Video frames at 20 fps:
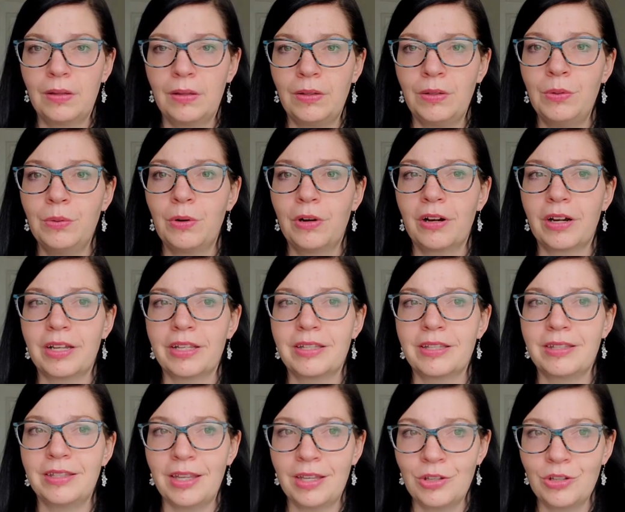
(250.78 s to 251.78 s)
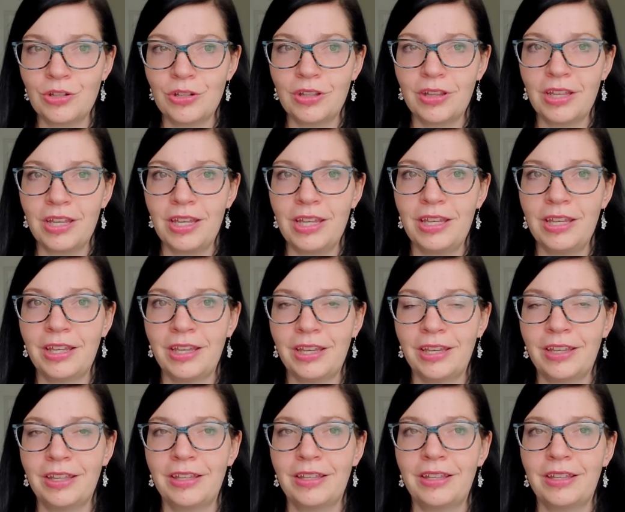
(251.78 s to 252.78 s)
you are essentially
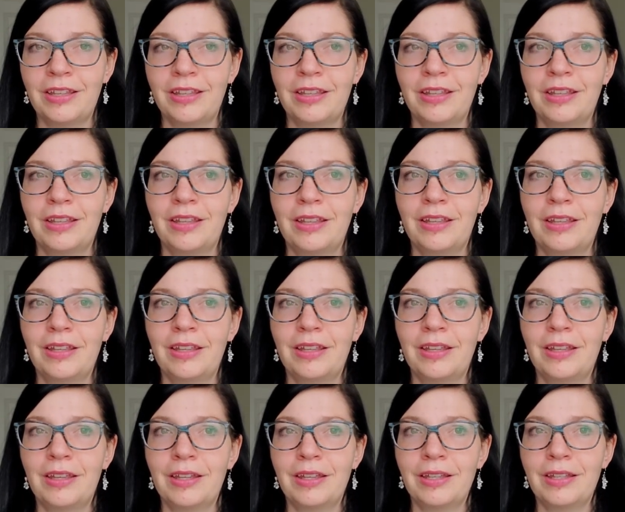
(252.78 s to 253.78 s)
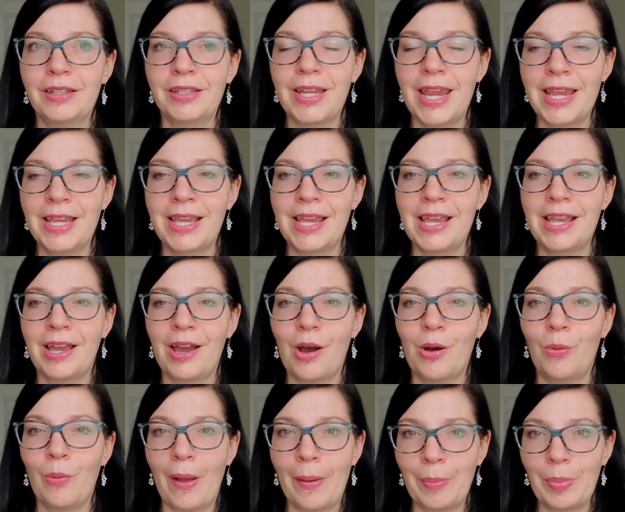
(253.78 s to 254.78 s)
taking
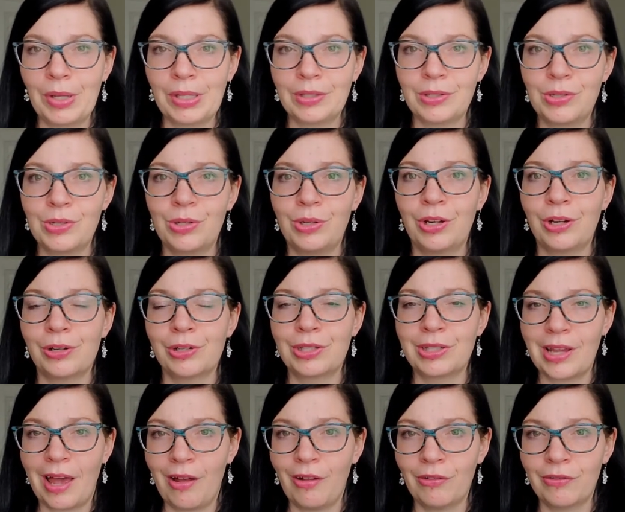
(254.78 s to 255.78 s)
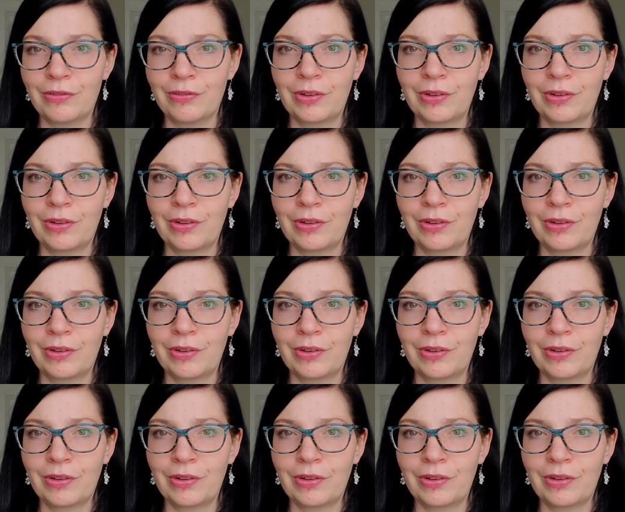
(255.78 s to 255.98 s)
a weapon to yourself